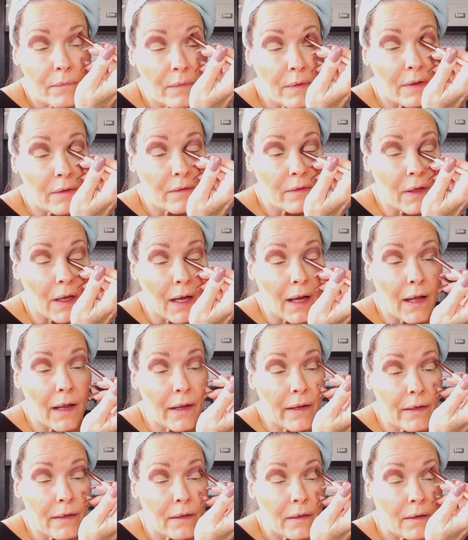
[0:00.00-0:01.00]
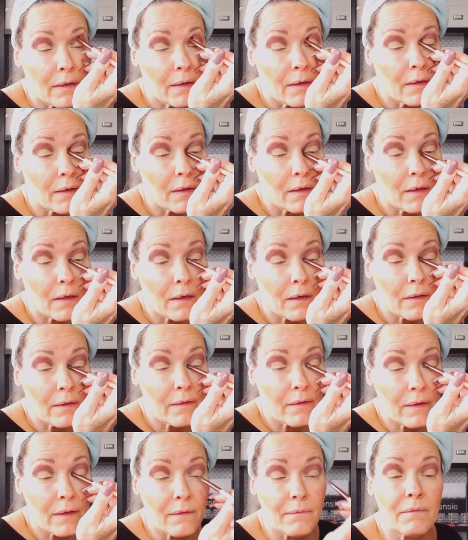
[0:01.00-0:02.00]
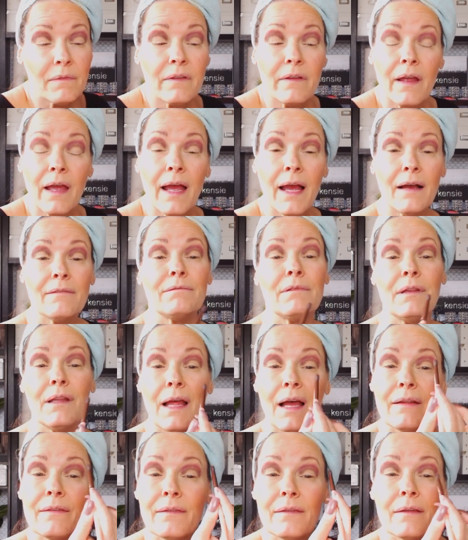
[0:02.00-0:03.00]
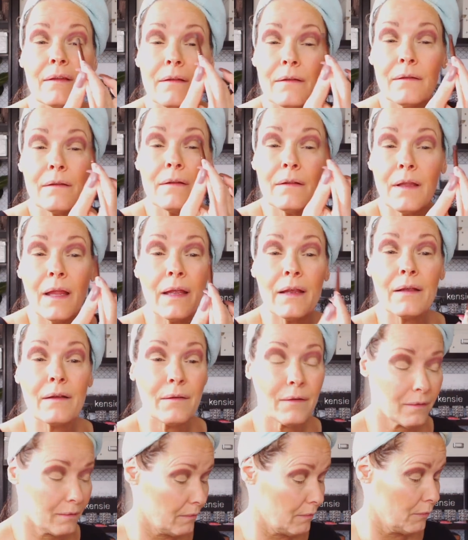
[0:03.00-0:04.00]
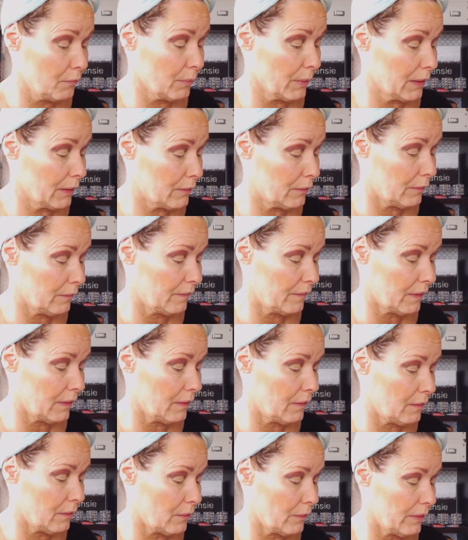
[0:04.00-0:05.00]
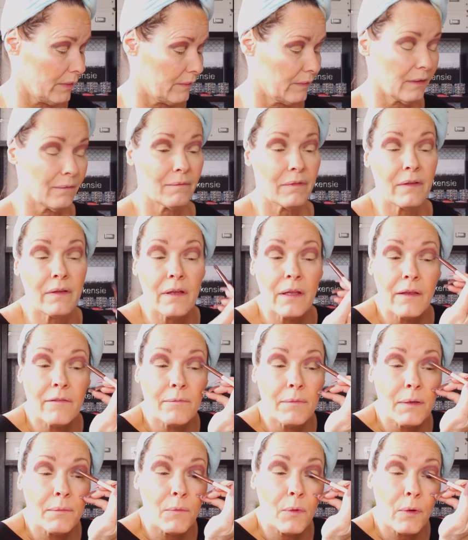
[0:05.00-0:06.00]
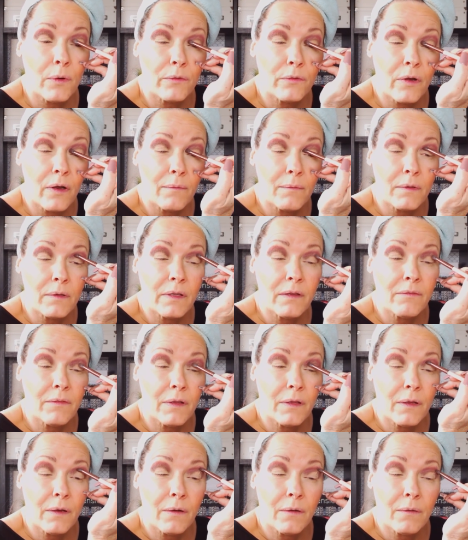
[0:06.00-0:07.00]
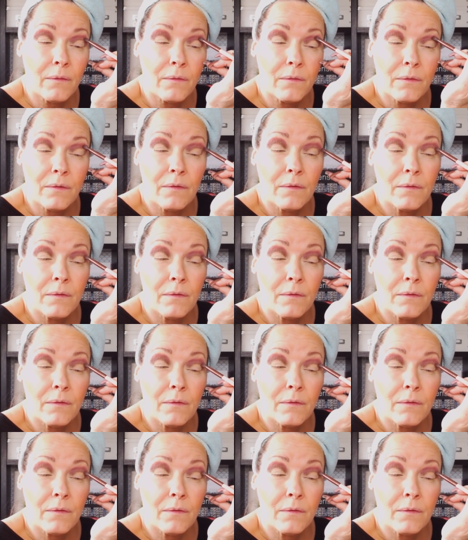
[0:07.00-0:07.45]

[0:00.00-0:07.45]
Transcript: This eye seems to have less like wrinkles, and it always seems to give me more trouble even though.